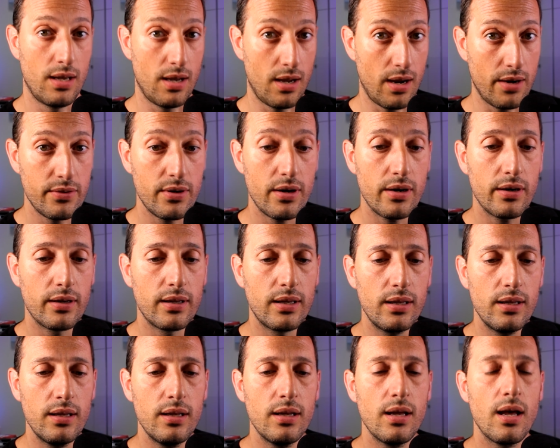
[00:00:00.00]

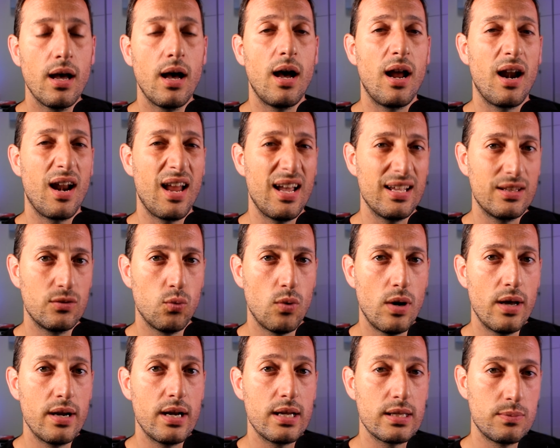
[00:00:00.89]
hierarchy, a light
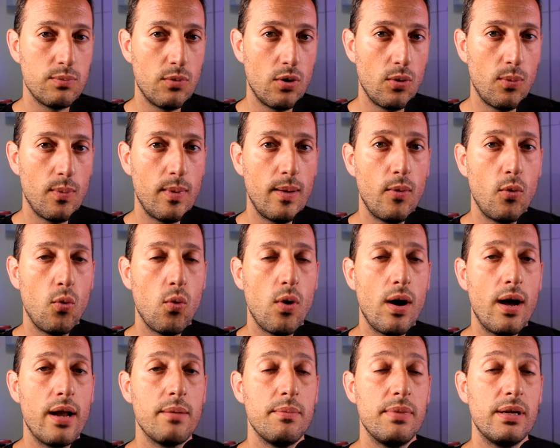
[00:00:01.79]
one, a small
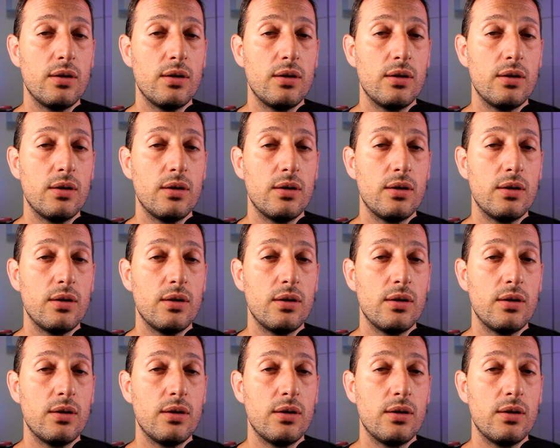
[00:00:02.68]
one,